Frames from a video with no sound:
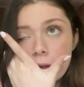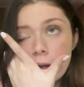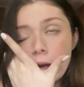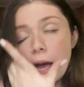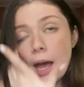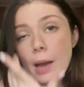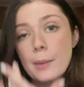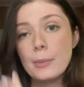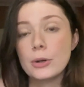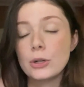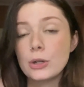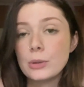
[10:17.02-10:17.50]

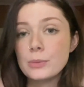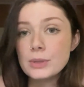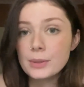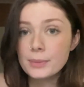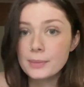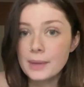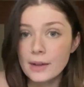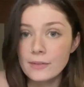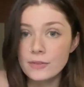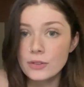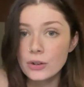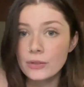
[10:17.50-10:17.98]
I brought home some
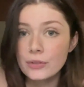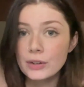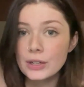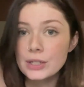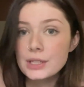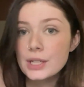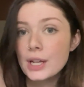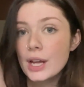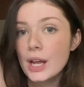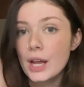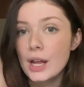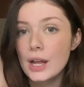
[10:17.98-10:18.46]

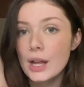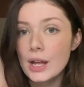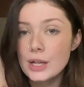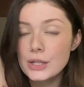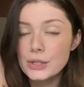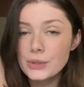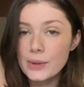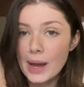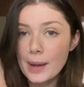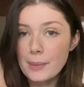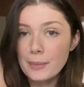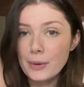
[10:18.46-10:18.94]
leftovers.
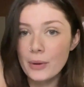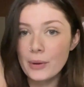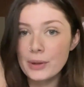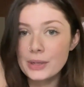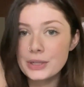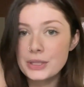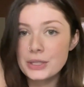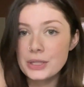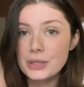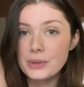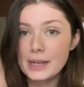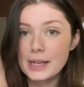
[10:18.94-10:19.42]
So I'm
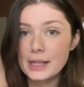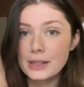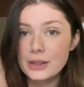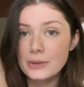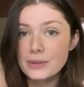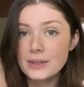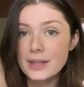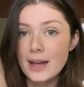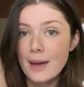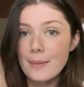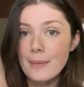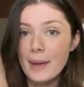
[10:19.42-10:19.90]
going to heat
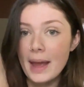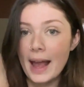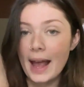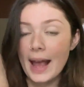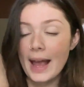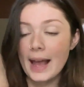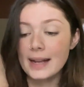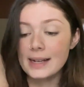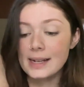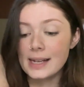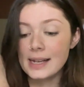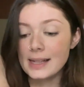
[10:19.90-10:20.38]
those up
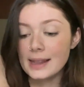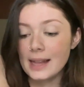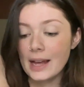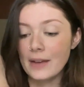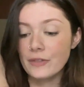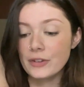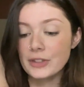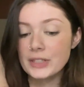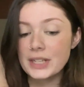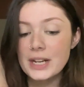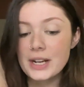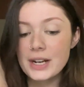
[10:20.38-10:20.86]
and eat that
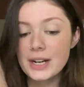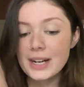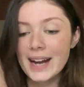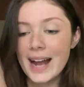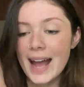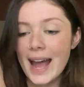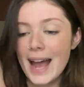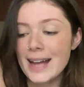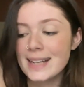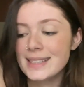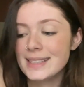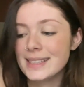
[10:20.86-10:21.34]
for dinner
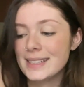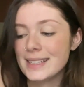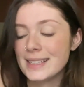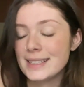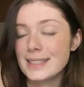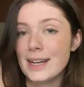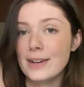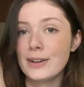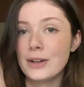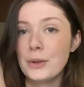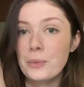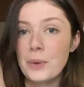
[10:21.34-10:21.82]
and sit
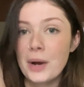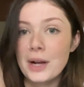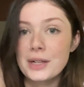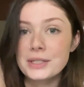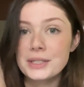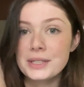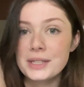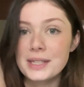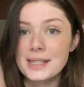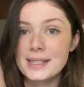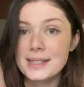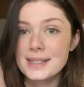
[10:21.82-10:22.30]
down and
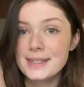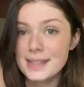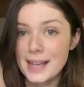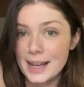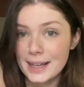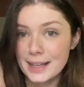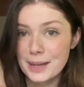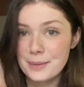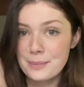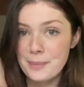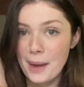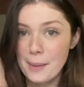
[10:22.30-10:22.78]
watch the
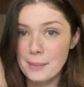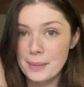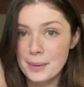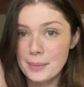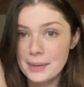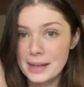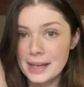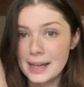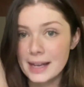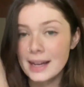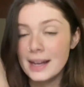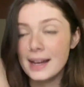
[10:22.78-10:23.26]
second Mamma
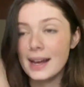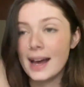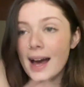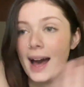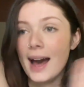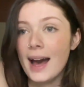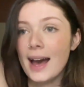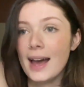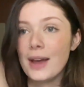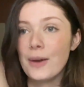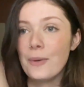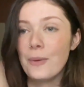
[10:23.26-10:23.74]
Mia.
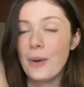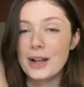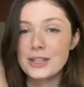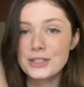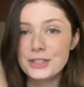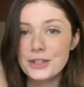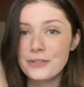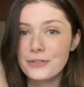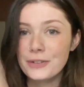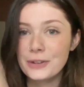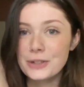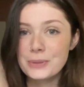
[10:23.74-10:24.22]
I
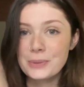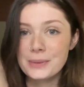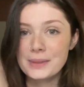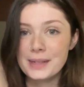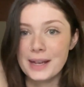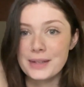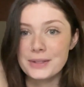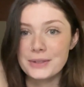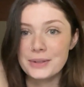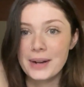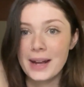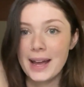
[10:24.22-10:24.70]
watched the first one
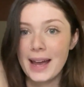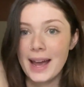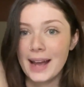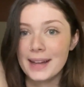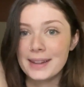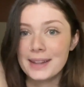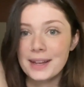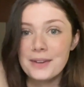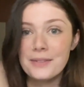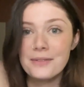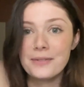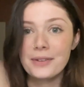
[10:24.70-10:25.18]
yesterday. I
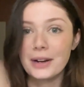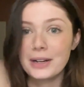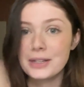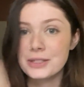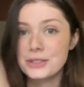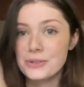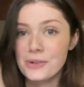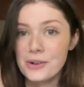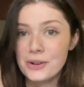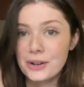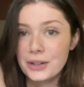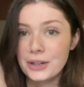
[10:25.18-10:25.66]
had like a very
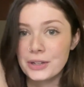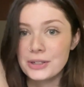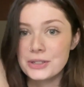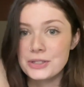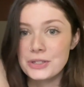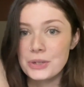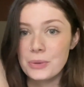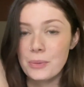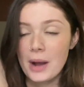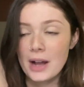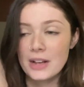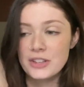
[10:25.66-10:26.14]
strong urge
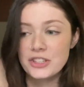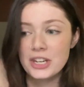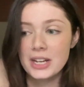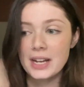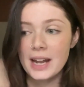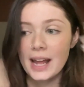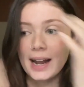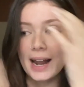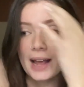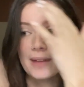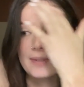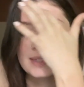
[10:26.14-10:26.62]
to watch it
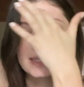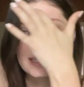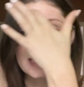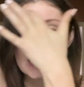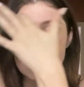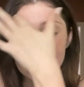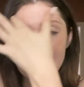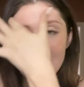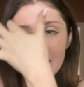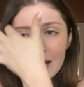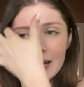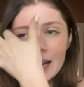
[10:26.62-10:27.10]
and I've
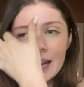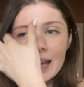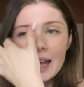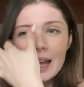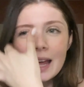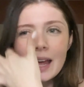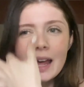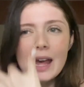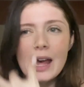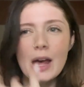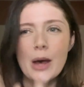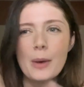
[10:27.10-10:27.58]
seen it,
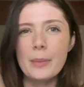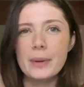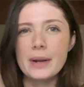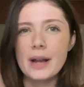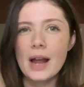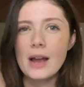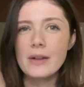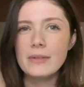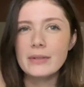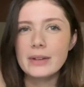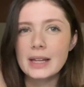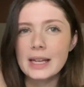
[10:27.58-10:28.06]
but
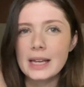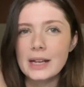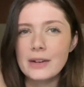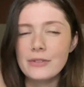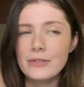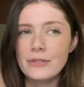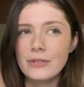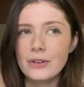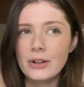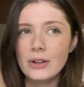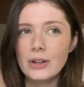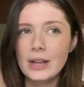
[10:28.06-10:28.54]
not really in
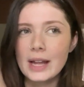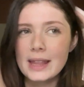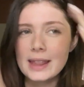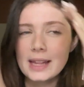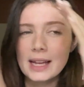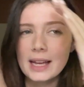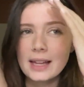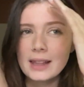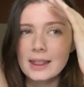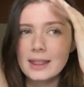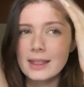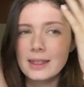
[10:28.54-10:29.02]
full. I
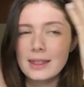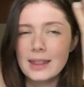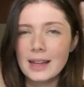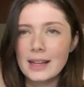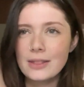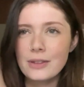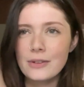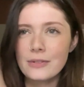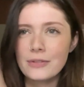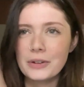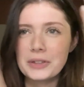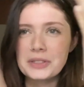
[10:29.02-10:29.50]
think
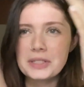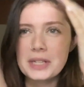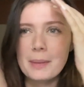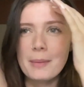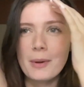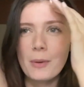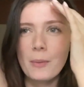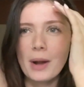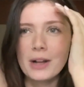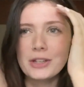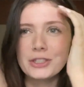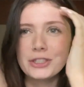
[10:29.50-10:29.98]
like the first time
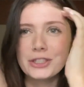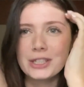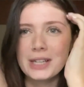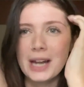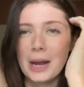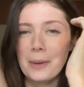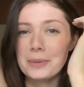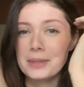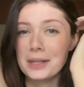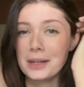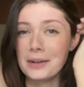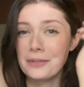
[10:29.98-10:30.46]
I watched it,
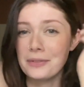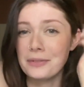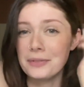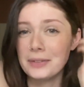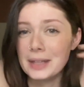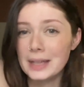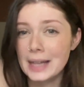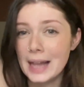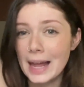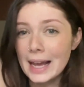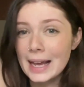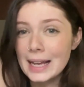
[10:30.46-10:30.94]
I was on a
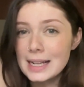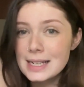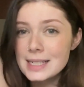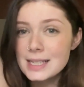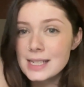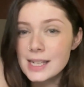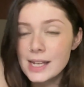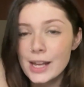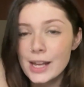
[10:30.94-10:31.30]
flight.